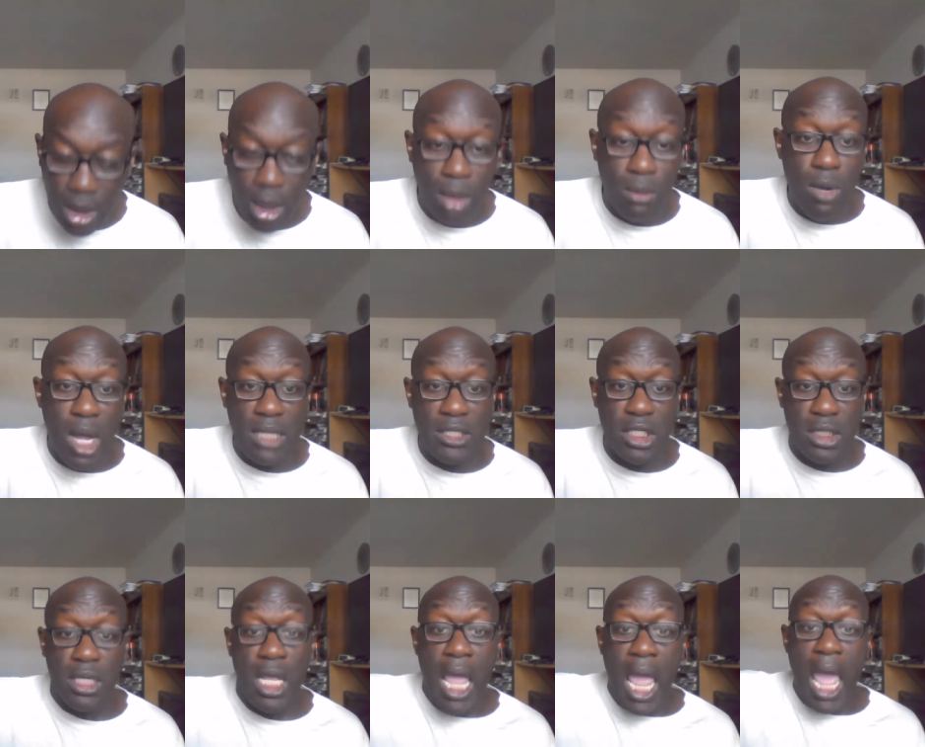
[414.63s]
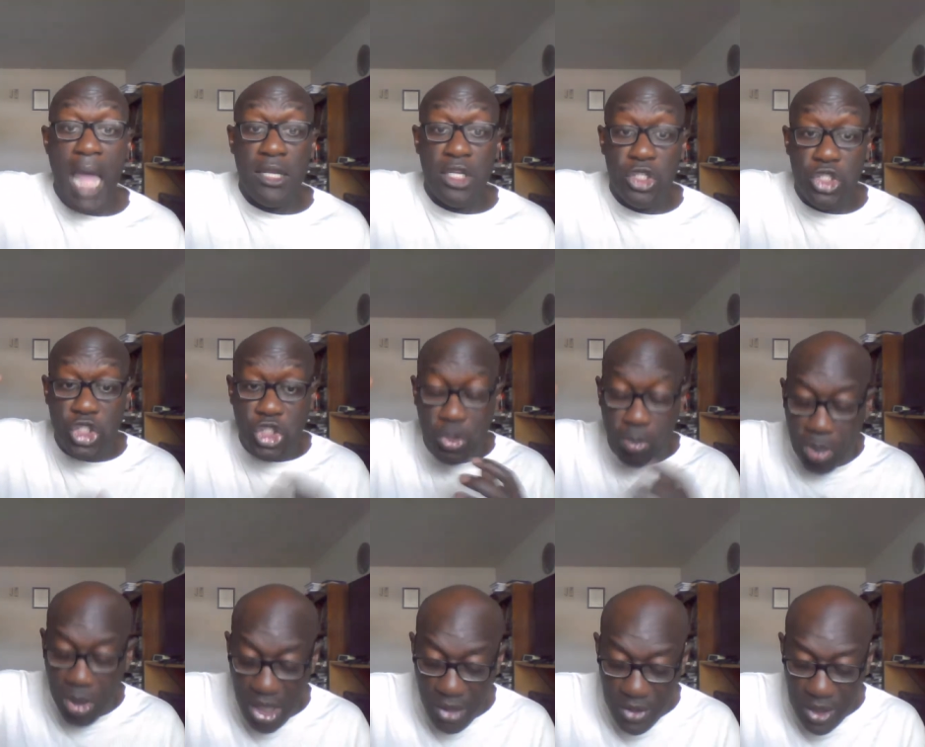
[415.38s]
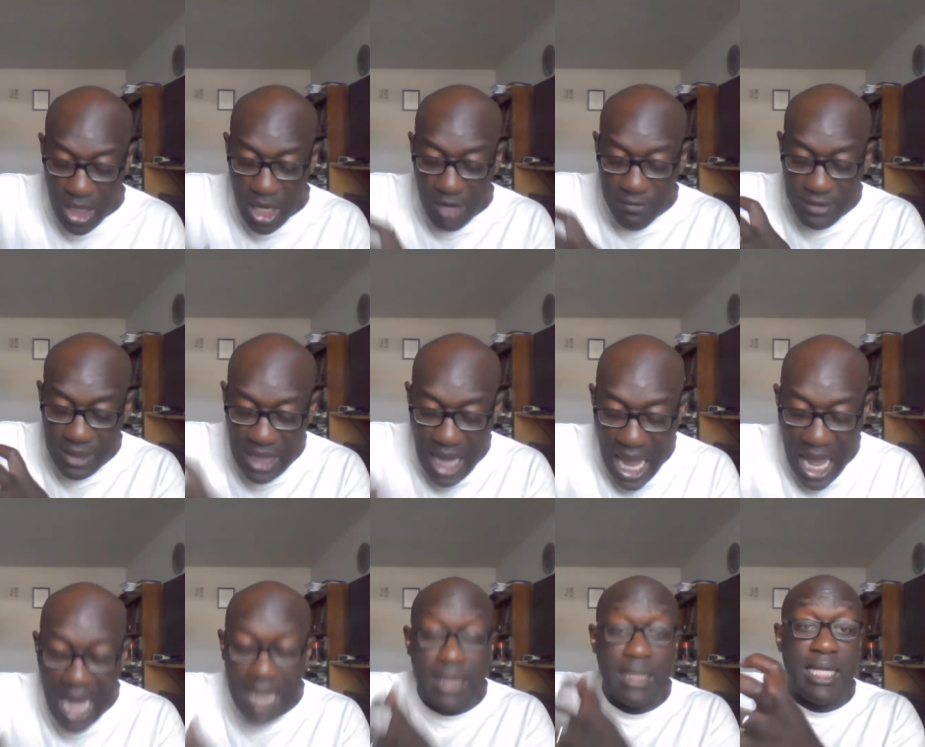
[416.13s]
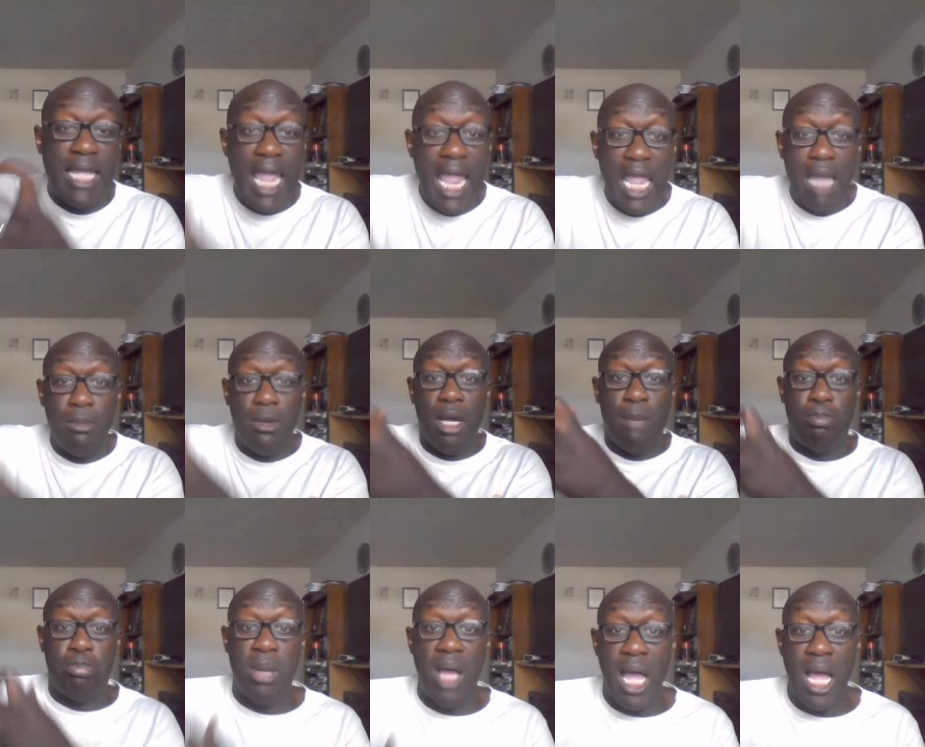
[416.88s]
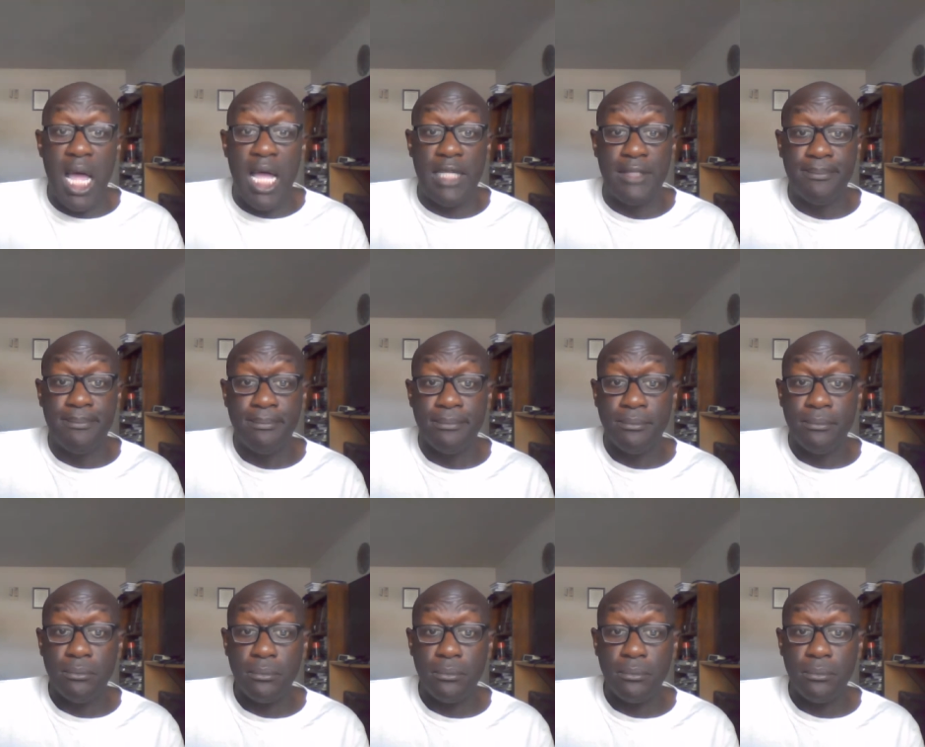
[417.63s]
And watch this. And the Spirit of God came upon